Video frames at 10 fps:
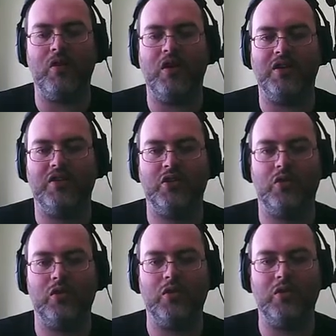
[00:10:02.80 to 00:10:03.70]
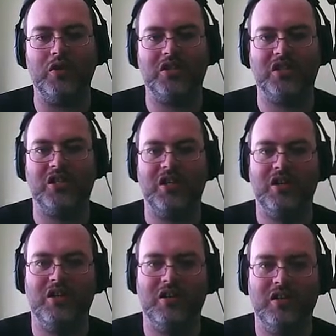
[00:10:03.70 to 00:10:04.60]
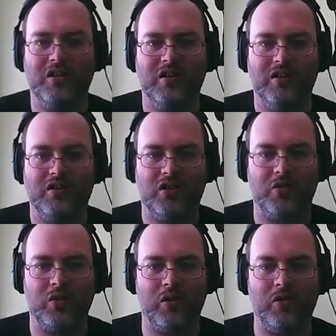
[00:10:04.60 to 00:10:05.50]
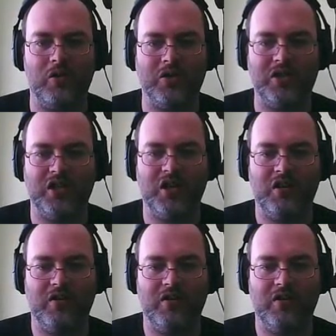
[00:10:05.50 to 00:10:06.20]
on. So close. So close.